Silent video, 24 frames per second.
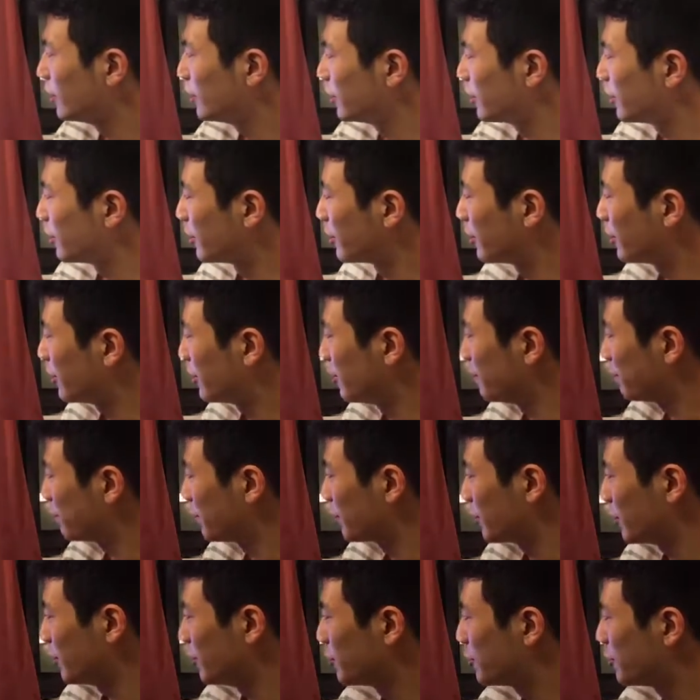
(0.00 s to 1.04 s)
The
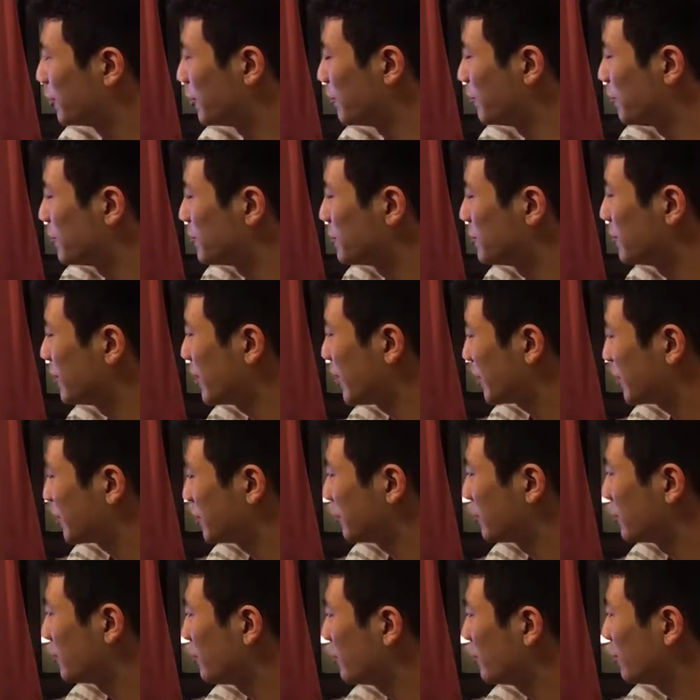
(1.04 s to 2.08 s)
nuclear fusion
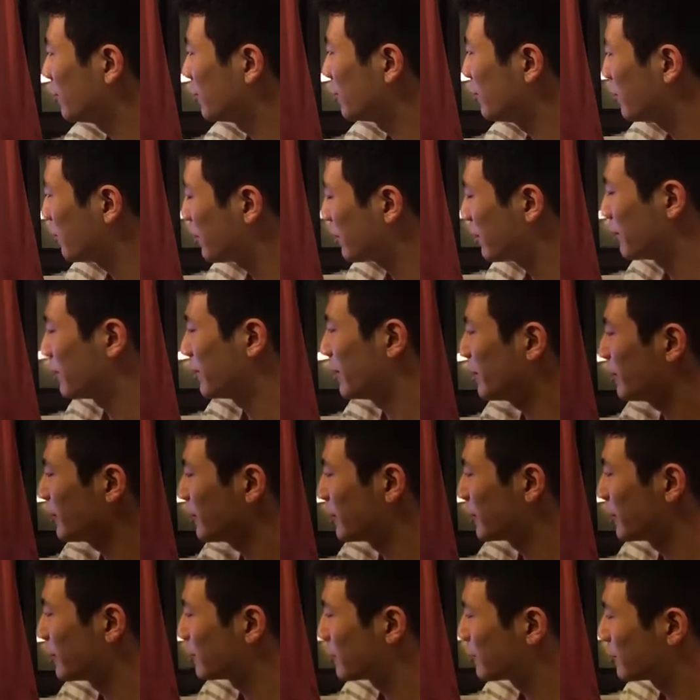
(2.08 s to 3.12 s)
reactor tokamak
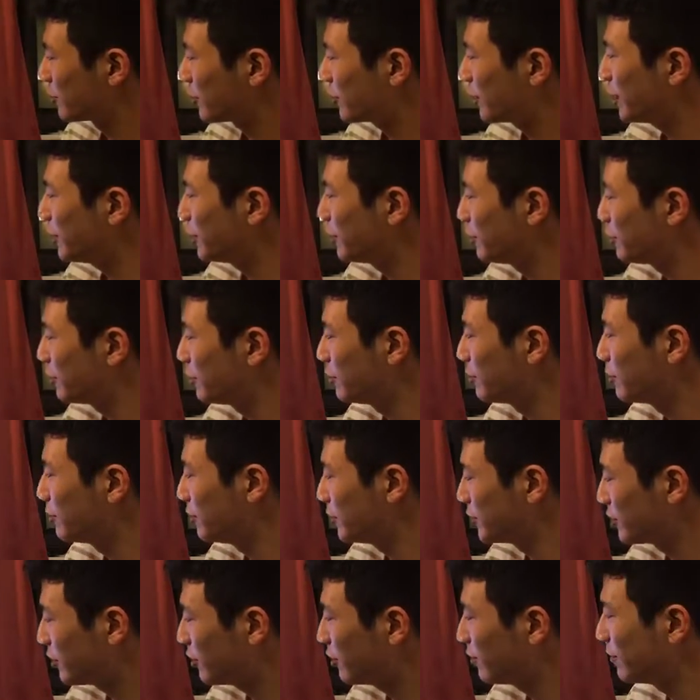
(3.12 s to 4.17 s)
tried to
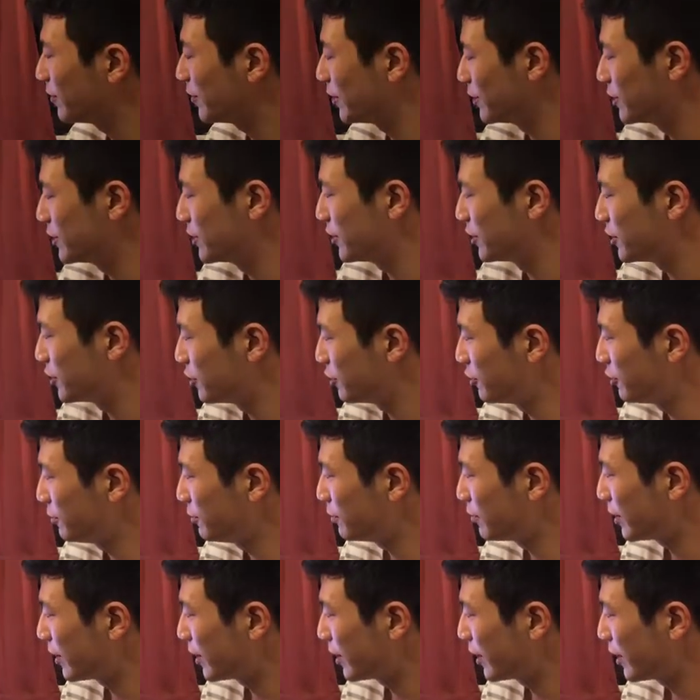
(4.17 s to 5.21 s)
resolve this issue
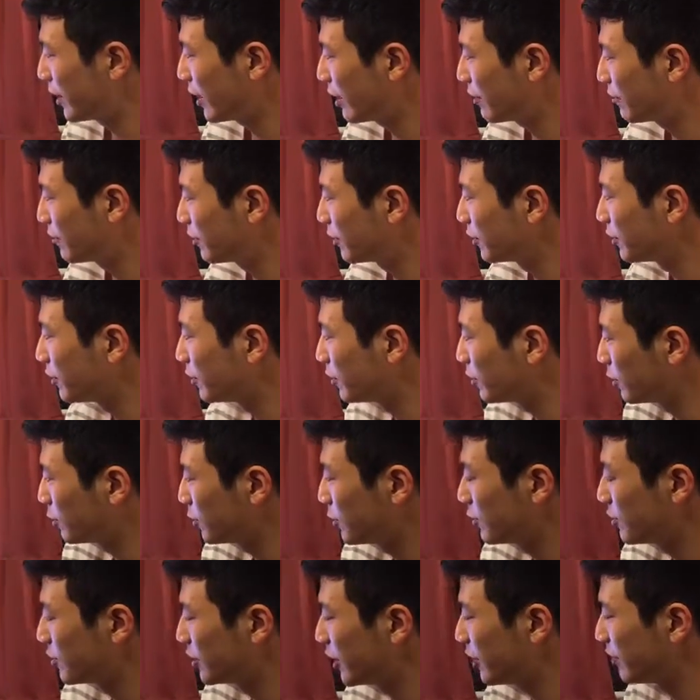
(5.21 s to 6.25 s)
by having a
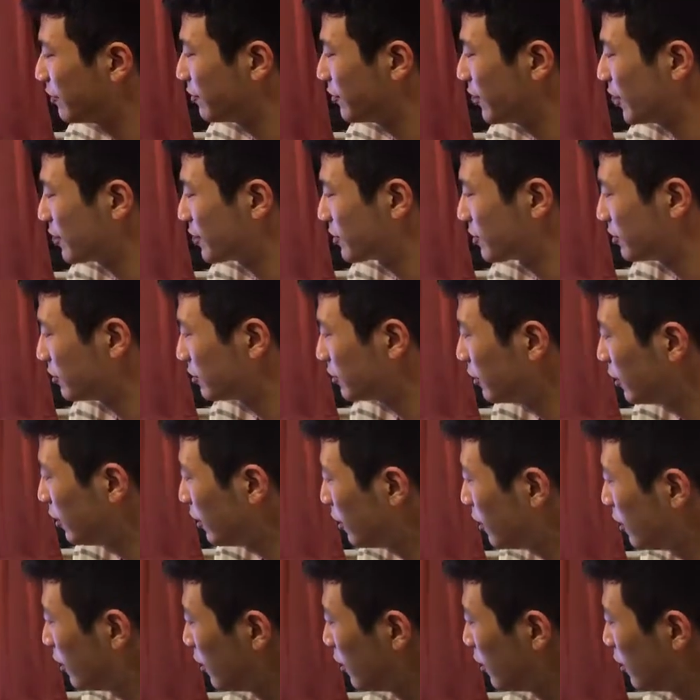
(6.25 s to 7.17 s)
donut-shaped vessel